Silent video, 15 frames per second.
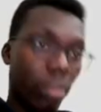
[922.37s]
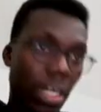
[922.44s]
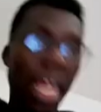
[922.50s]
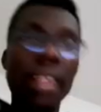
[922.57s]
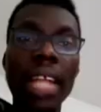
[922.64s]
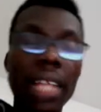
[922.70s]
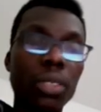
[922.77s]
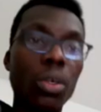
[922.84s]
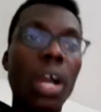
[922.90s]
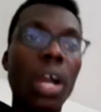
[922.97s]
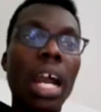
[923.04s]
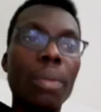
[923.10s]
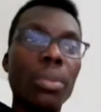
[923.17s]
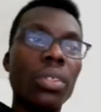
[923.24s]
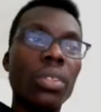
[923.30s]
Yeah, that's
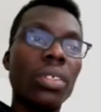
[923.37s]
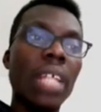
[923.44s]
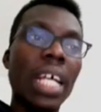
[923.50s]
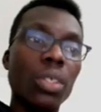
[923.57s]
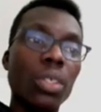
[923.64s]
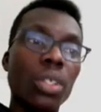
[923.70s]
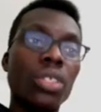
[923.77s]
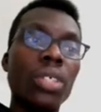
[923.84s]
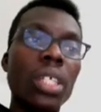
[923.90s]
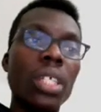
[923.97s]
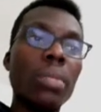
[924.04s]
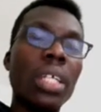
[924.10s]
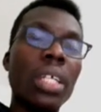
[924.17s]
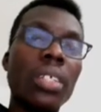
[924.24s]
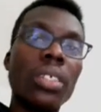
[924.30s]
what happens. That's what
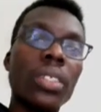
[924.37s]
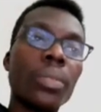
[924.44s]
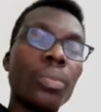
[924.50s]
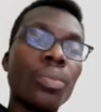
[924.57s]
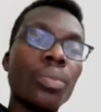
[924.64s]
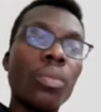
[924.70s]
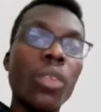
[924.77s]
trait means.